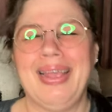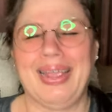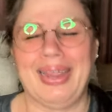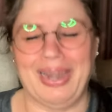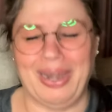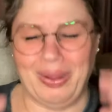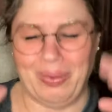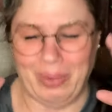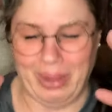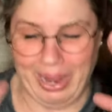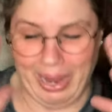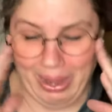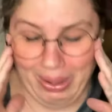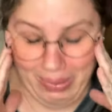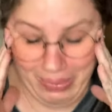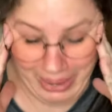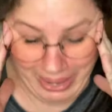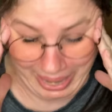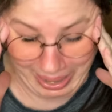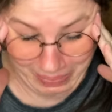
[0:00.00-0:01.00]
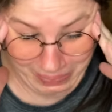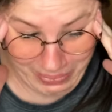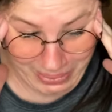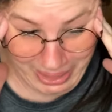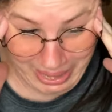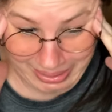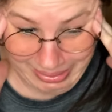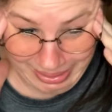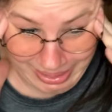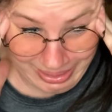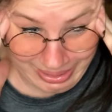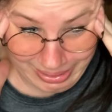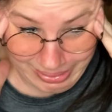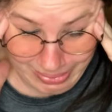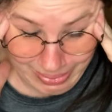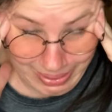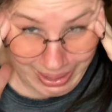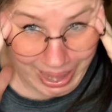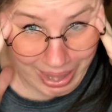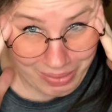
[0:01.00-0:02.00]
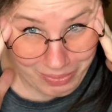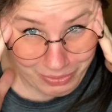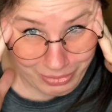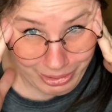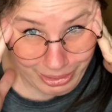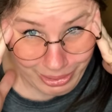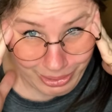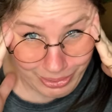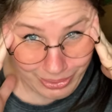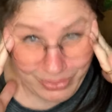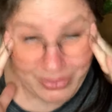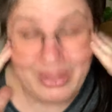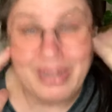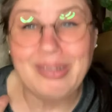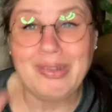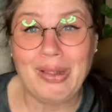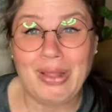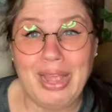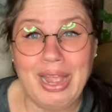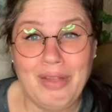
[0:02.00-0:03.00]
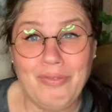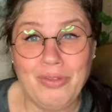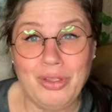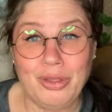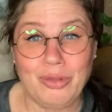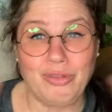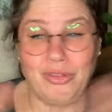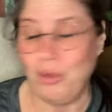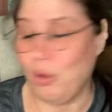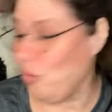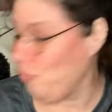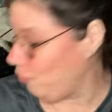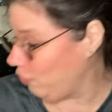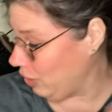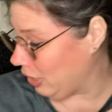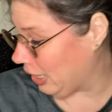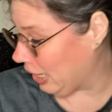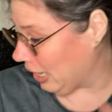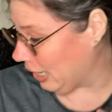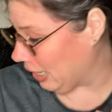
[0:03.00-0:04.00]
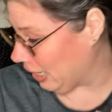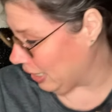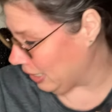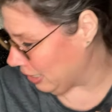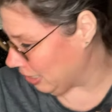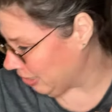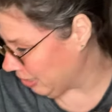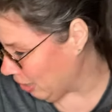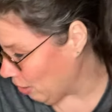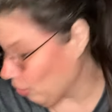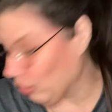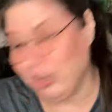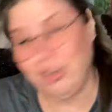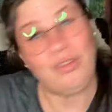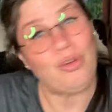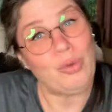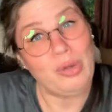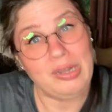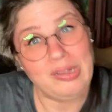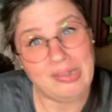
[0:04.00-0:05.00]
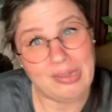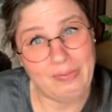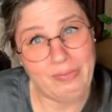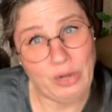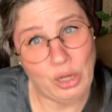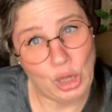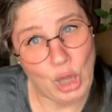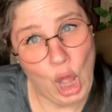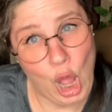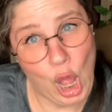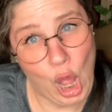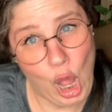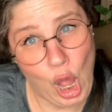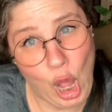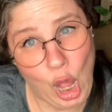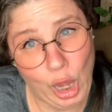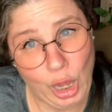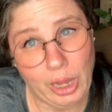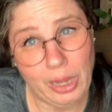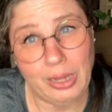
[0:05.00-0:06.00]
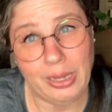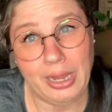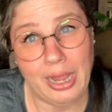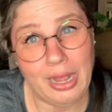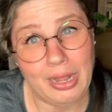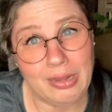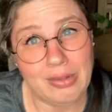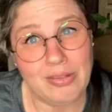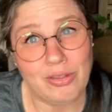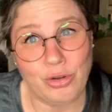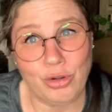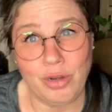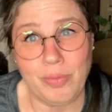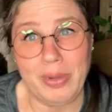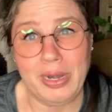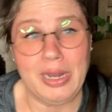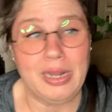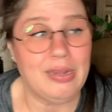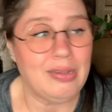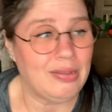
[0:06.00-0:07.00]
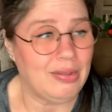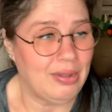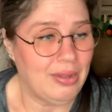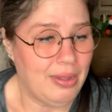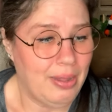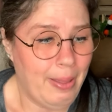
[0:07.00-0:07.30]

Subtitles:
Anyway, okay. Well, that's it. That's all I have for you. So hopefully I can get this out. It's already 7:00. Yeah, it's 30 minutes.